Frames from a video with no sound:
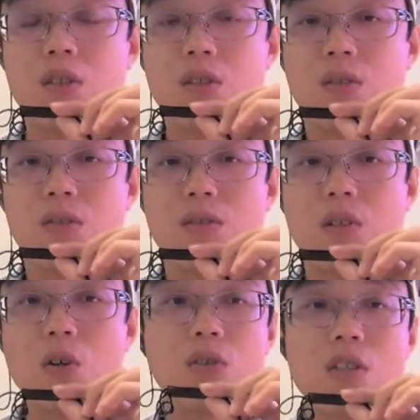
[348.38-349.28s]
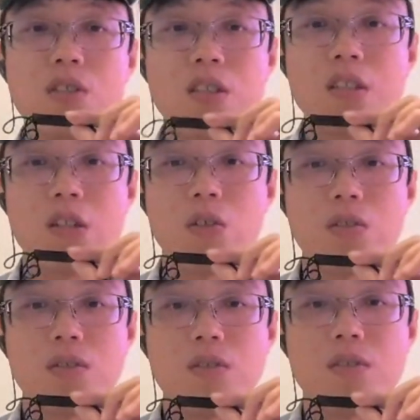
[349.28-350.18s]
So all these
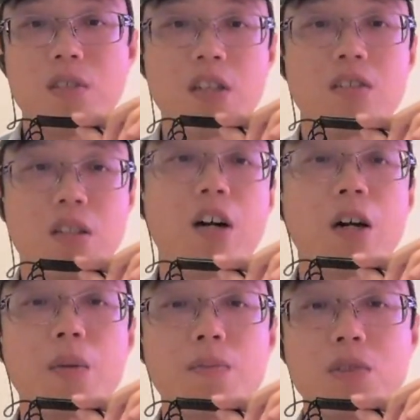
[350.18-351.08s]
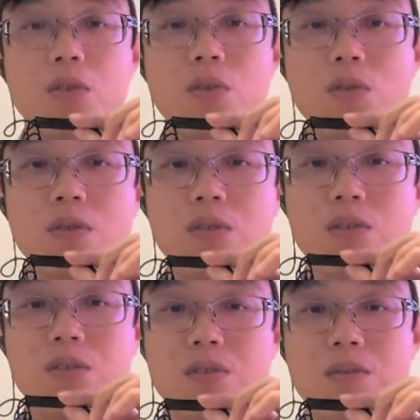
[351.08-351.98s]
details takes time to
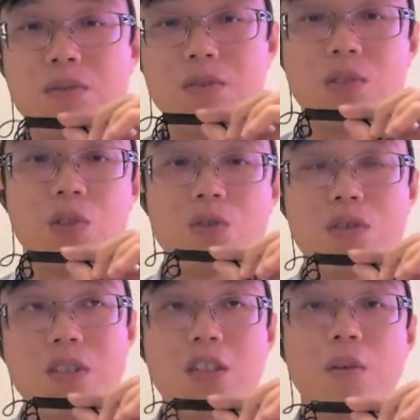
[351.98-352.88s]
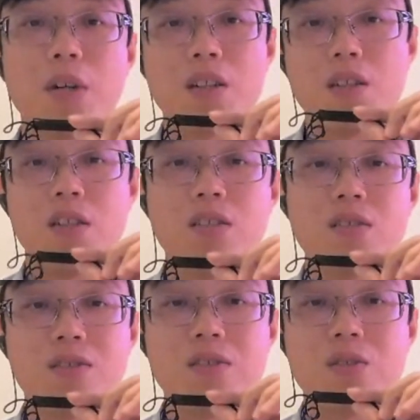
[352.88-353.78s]
think about it
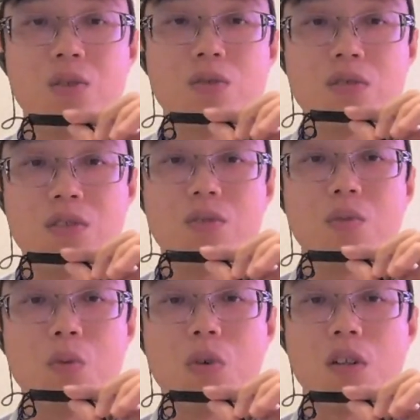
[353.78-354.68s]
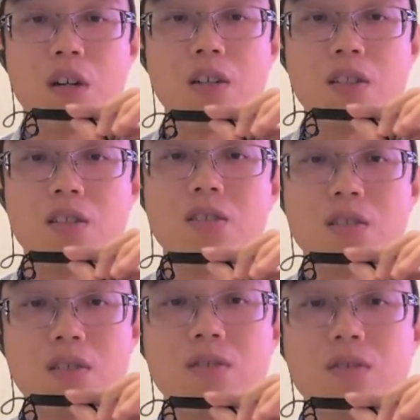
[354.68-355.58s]
and to work on
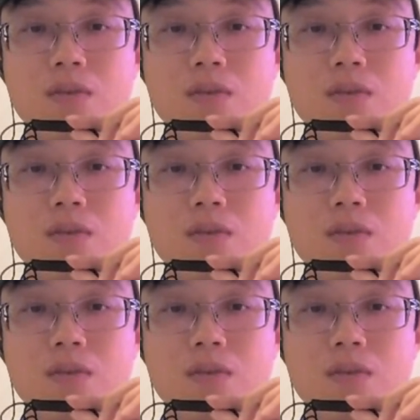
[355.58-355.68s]
this.